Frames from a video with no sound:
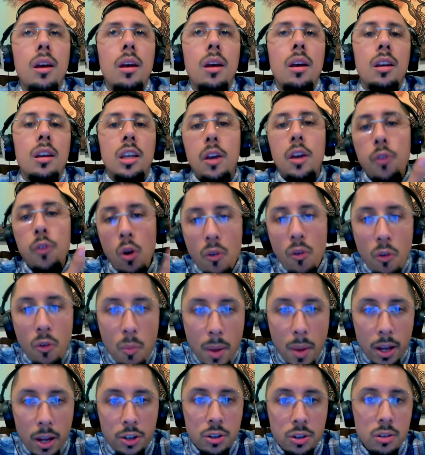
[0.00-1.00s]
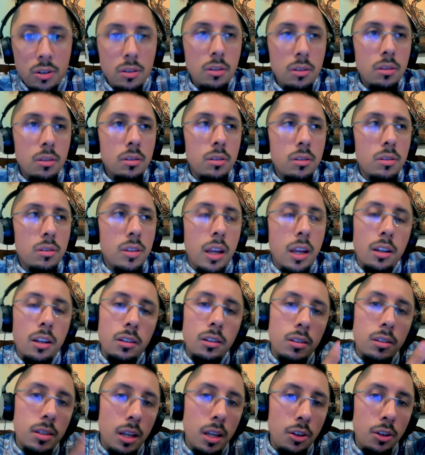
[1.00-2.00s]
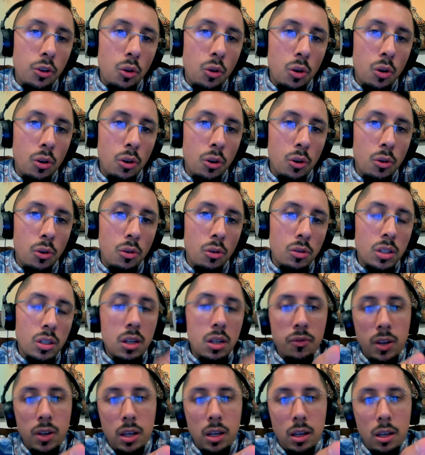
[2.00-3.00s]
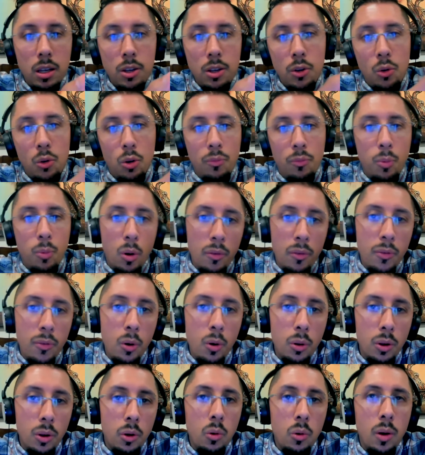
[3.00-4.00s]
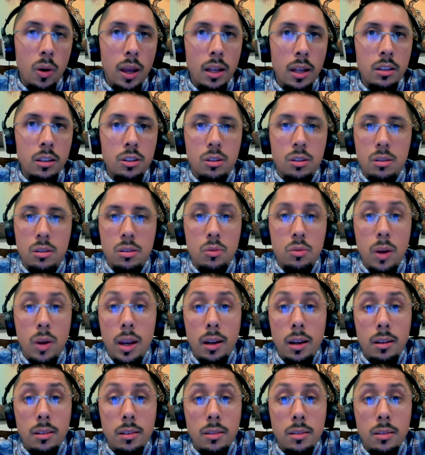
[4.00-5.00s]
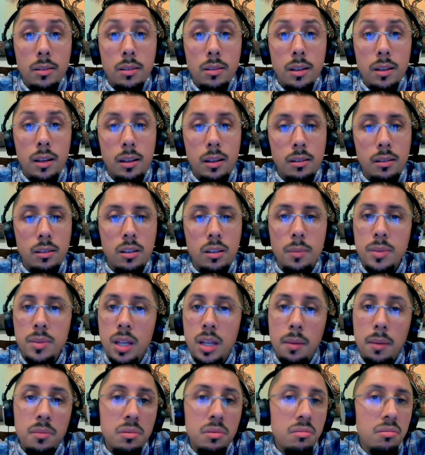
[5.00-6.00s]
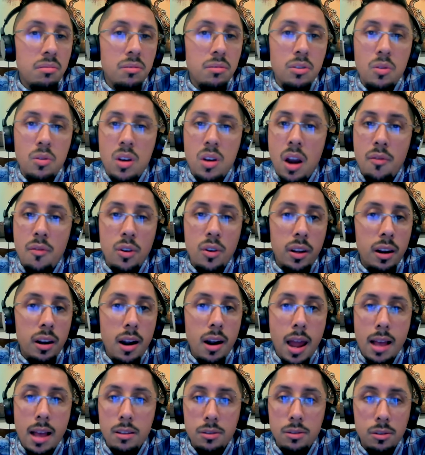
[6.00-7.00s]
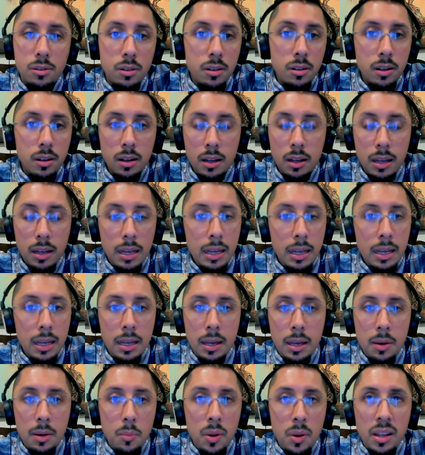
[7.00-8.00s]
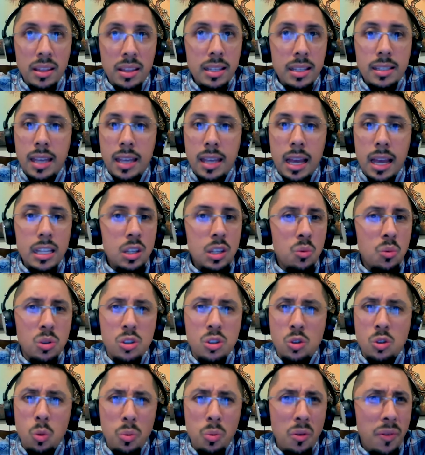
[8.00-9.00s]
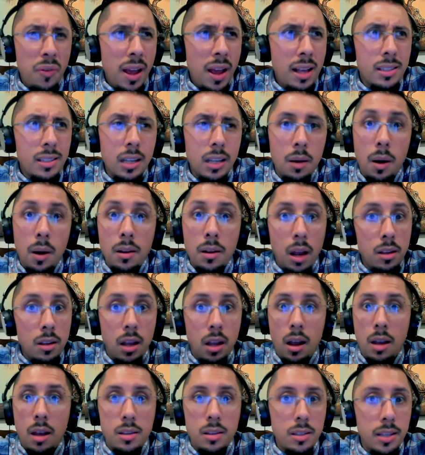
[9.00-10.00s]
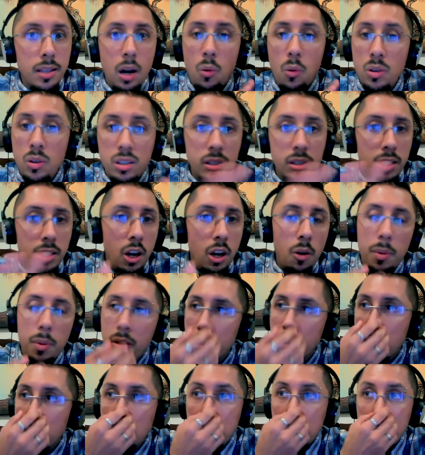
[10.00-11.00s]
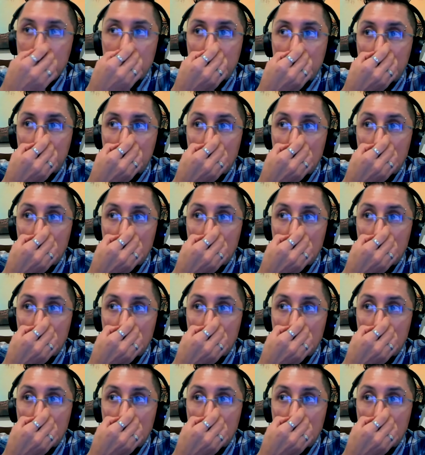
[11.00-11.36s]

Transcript: give your information, send your CV, your portfolio, and just wait. And sometimes you never get an answer. But in this case, it was super fast. As I said, I was scared because it was like